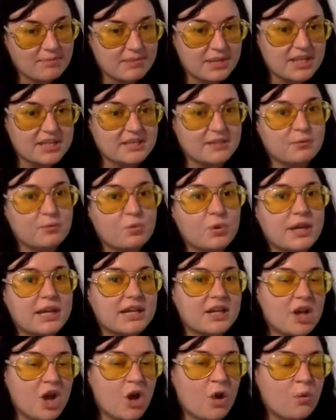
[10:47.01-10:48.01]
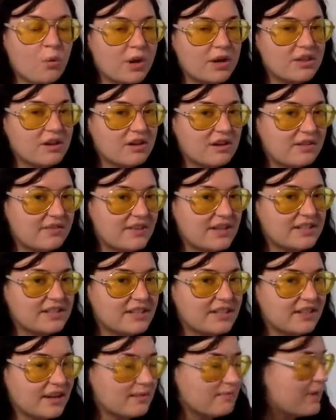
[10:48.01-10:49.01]
Because if we know where they're
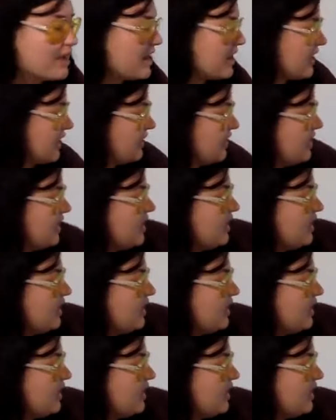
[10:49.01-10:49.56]
investing their money,